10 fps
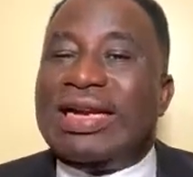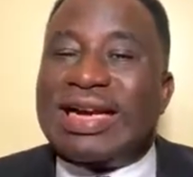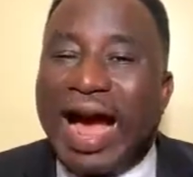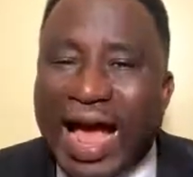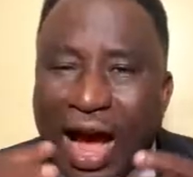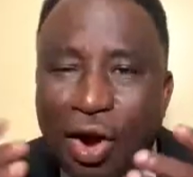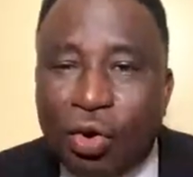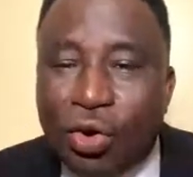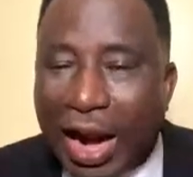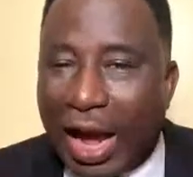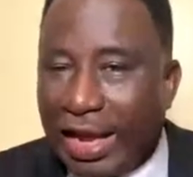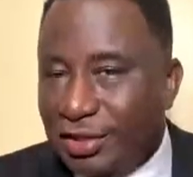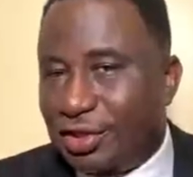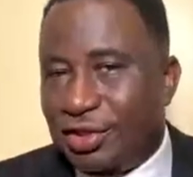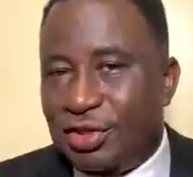
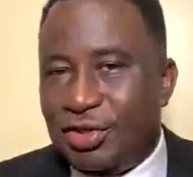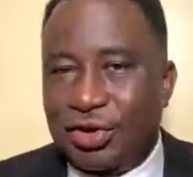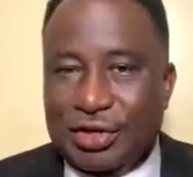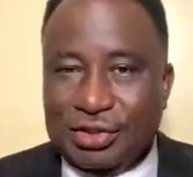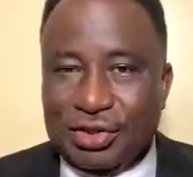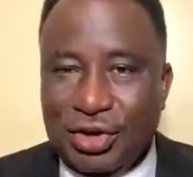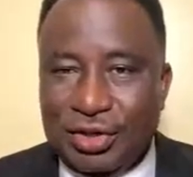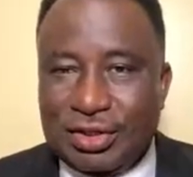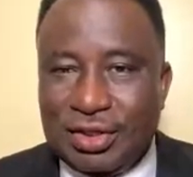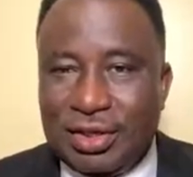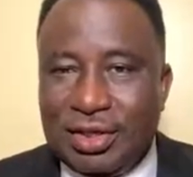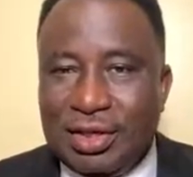diagonize your result.